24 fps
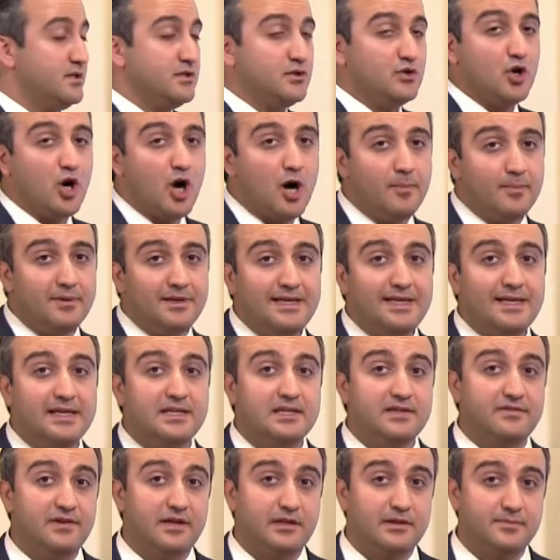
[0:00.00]
commonly can
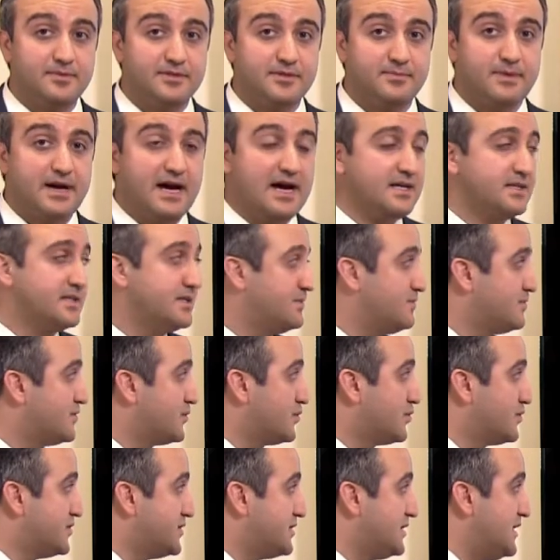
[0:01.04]
develop spasms
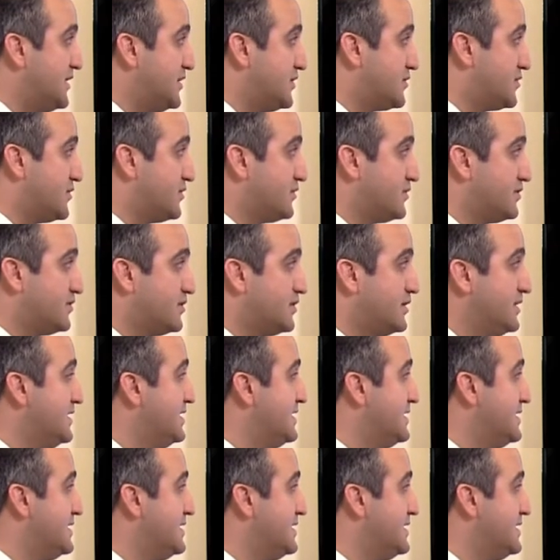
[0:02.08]
or seizures